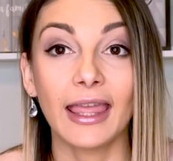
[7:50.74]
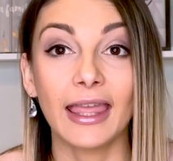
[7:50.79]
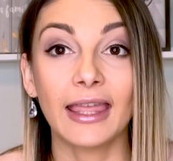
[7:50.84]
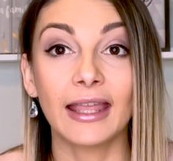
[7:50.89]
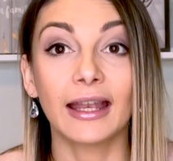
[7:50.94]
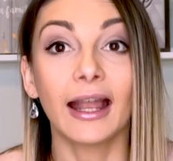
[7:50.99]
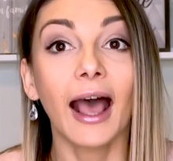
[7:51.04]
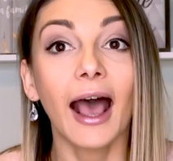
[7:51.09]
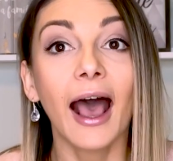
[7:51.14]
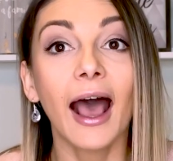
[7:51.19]

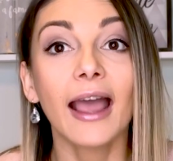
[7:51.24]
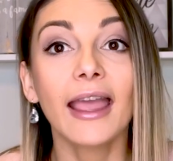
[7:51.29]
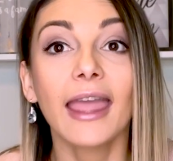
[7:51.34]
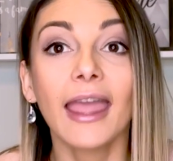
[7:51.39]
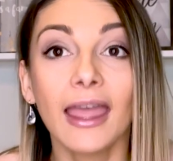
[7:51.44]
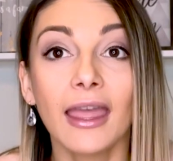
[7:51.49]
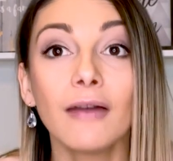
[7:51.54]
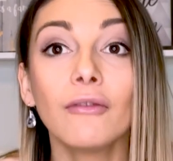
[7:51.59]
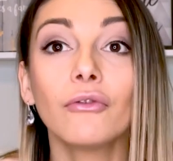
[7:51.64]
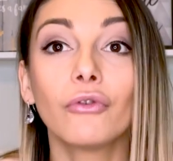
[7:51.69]
in I
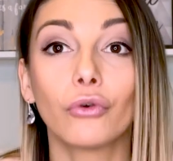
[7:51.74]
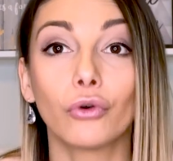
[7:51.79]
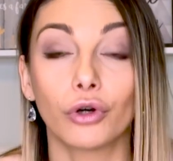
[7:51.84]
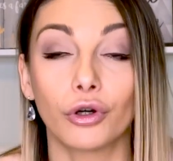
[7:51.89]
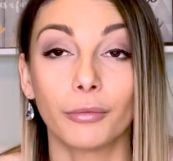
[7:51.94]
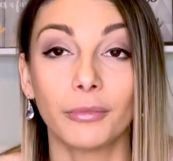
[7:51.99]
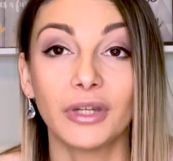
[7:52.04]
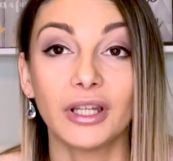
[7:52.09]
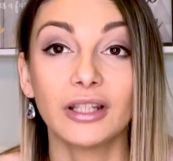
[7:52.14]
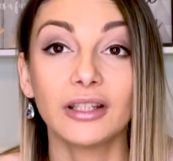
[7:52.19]
am
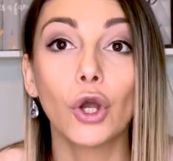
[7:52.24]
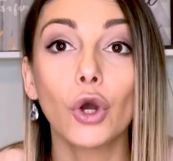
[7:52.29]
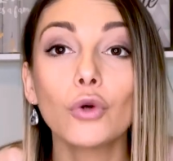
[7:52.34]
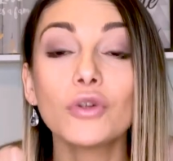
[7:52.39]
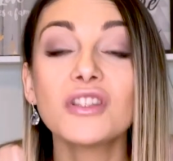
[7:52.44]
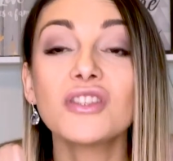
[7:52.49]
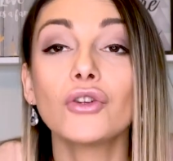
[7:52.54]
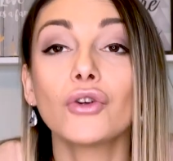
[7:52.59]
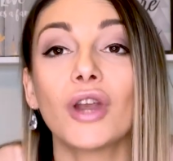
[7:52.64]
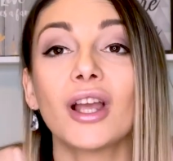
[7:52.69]
format goes
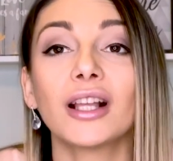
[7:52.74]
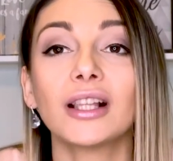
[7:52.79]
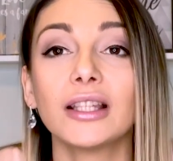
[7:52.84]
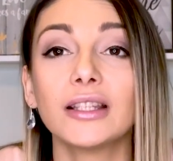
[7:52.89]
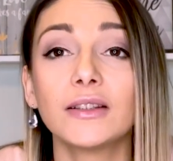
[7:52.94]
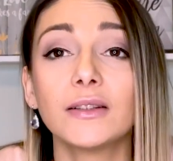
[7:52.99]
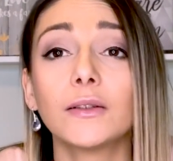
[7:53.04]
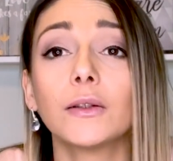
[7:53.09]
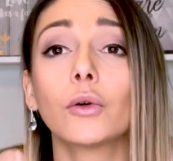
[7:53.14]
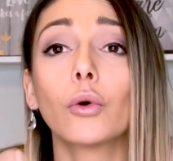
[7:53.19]
directly
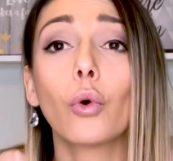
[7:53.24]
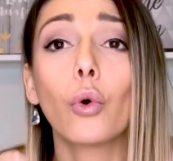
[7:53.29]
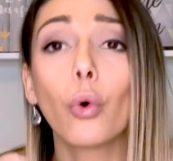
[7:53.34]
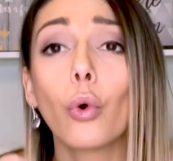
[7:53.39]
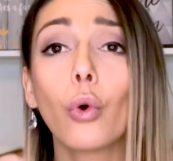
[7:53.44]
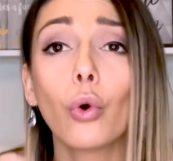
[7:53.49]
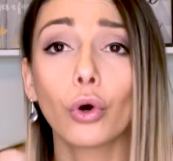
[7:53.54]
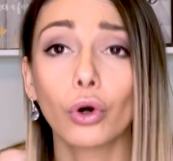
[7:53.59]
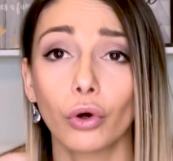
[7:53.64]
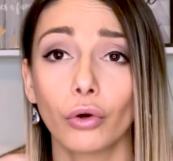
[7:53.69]
to the
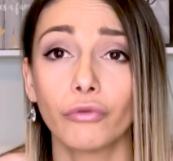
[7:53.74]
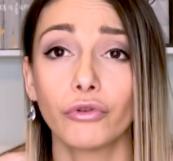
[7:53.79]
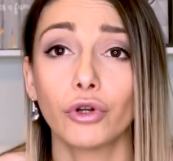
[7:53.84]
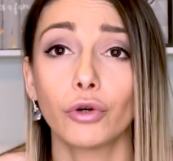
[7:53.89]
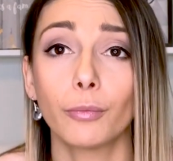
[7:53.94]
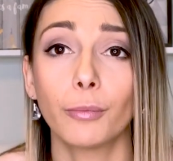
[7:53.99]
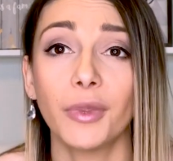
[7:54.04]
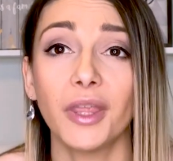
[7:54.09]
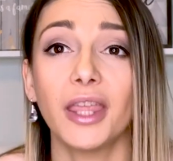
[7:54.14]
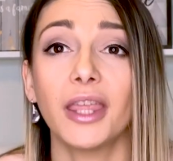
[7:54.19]
core of your
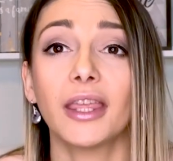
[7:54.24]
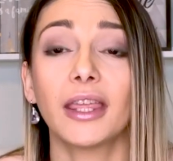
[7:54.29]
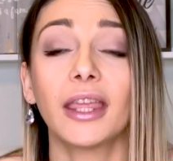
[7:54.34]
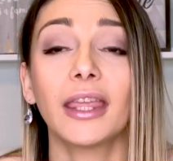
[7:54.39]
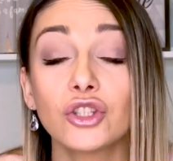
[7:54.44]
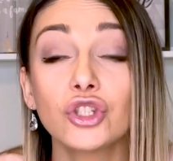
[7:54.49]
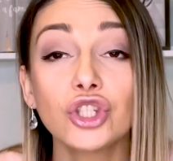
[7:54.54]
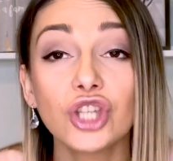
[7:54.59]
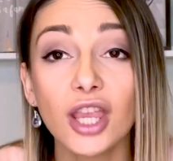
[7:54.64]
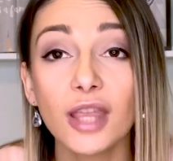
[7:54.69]
being.
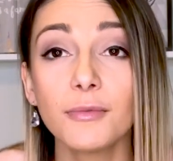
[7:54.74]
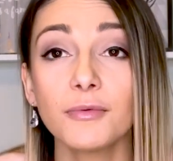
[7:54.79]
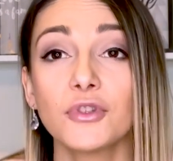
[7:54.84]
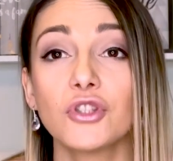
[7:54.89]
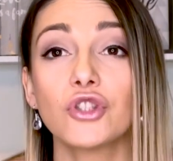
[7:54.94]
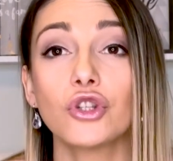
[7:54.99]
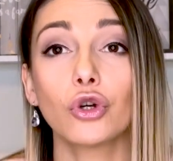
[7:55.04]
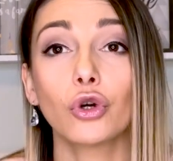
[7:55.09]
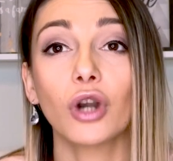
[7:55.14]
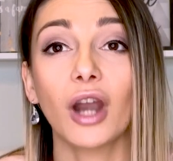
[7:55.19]
It
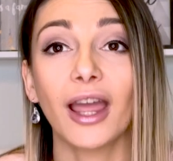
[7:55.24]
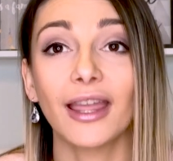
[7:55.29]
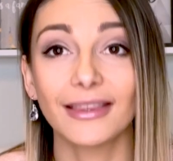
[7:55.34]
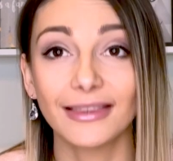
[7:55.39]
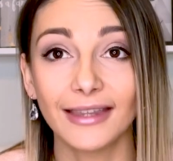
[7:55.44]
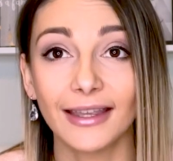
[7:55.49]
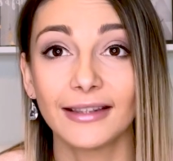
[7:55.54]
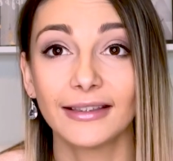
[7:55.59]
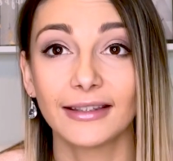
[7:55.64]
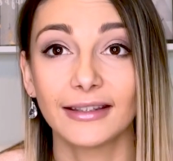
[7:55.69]
shapes your
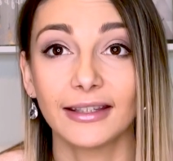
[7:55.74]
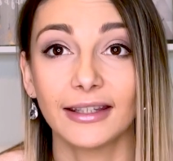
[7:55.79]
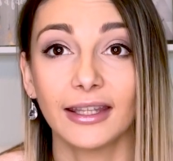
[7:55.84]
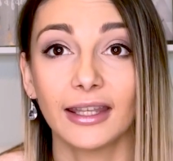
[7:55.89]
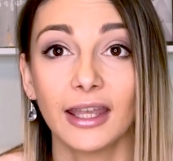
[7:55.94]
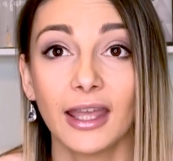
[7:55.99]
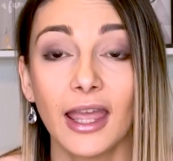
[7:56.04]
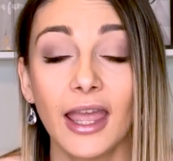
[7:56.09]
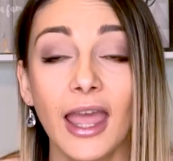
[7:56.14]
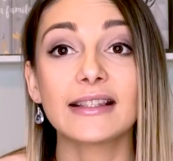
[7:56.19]
identity.
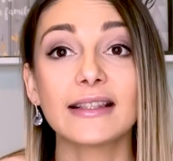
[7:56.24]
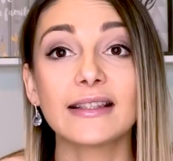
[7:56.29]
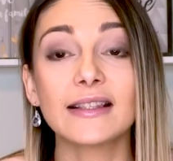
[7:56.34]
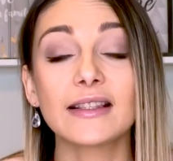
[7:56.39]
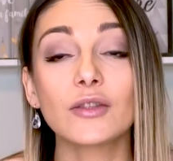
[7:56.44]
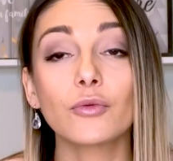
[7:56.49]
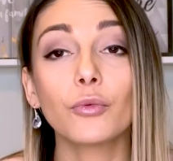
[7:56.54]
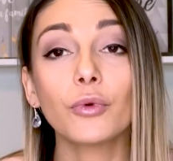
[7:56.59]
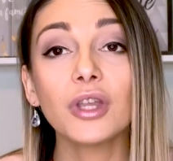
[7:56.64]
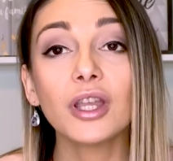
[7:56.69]

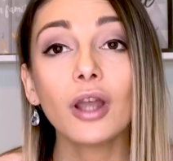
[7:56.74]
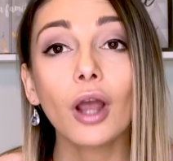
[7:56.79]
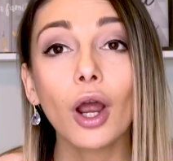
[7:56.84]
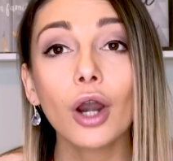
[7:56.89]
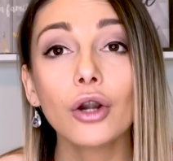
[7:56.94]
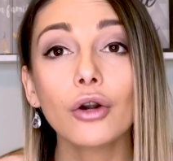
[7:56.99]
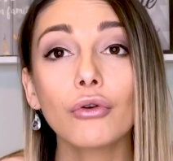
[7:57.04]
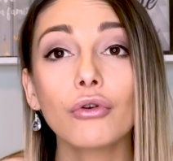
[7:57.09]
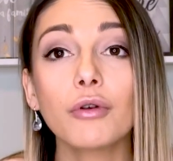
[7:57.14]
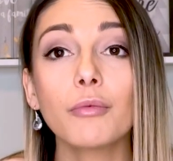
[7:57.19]
Since we
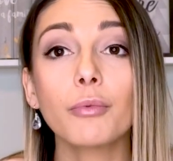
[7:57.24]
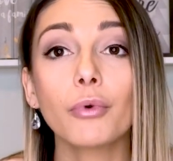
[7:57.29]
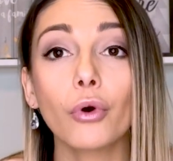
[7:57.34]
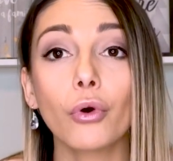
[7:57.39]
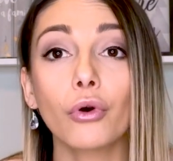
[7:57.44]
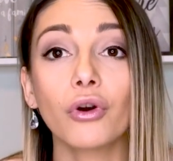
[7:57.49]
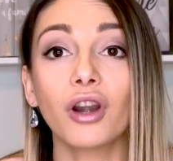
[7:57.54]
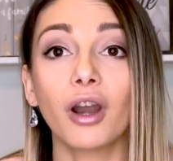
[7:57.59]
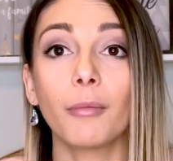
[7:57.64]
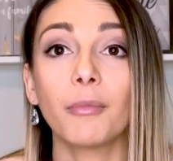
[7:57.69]
are
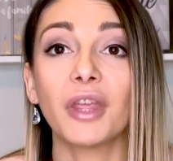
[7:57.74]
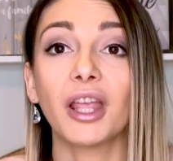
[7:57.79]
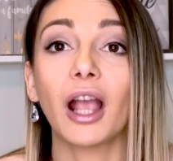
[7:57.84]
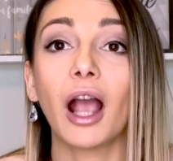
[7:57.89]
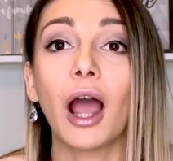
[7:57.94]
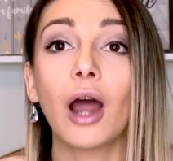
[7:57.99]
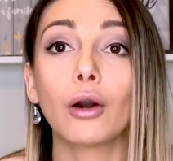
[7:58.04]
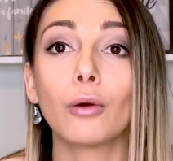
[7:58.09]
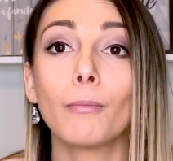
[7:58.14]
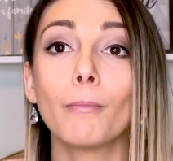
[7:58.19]
reprogramming
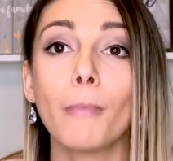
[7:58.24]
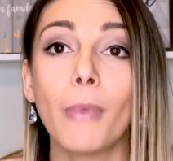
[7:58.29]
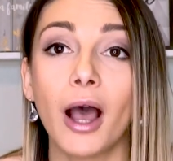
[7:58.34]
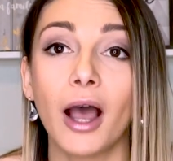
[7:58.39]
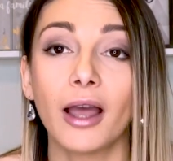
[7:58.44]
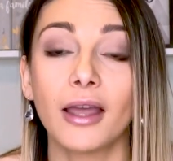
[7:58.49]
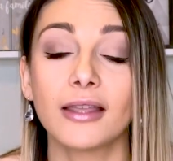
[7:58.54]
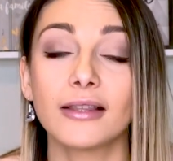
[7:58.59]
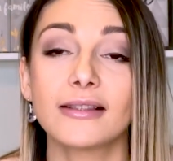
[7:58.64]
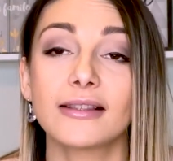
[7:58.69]
our
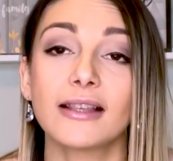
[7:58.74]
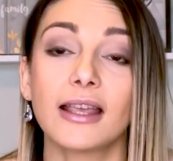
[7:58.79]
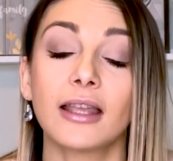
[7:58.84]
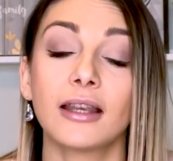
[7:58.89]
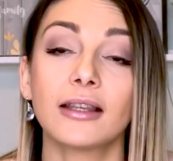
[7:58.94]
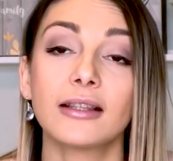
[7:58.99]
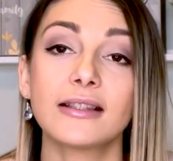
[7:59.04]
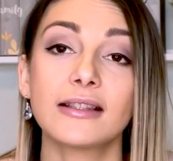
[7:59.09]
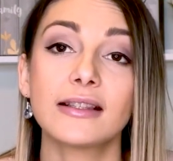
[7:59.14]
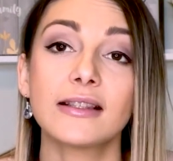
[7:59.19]
minds and
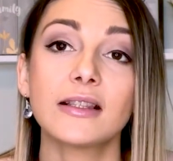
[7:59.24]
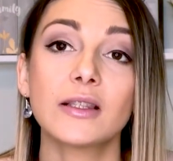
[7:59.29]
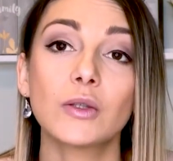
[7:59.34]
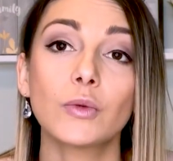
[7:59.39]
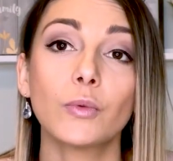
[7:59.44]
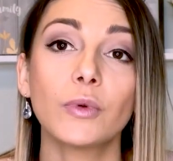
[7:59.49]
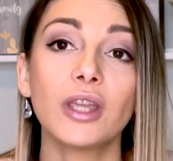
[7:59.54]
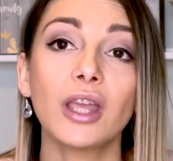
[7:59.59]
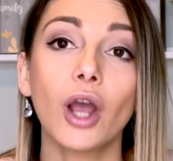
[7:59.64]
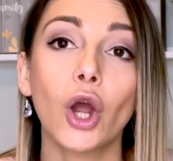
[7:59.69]
since
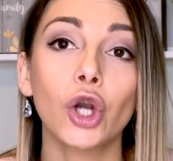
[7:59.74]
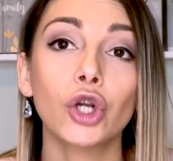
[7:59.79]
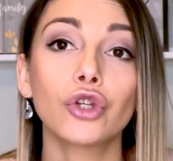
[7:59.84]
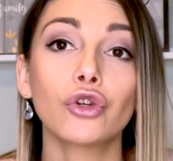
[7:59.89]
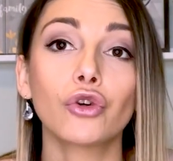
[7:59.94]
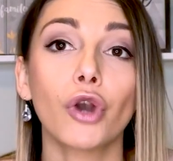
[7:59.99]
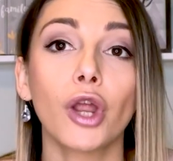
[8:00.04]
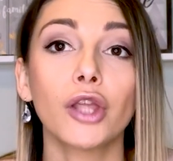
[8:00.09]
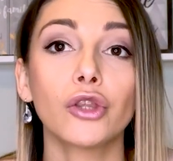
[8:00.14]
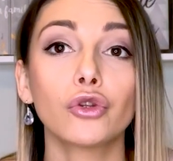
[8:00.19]
we are
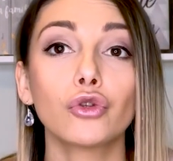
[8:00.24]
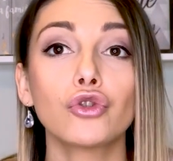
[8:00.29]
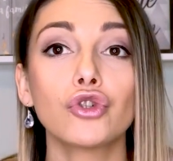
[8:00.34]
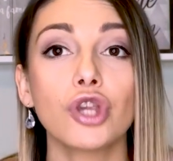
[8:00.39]
trying to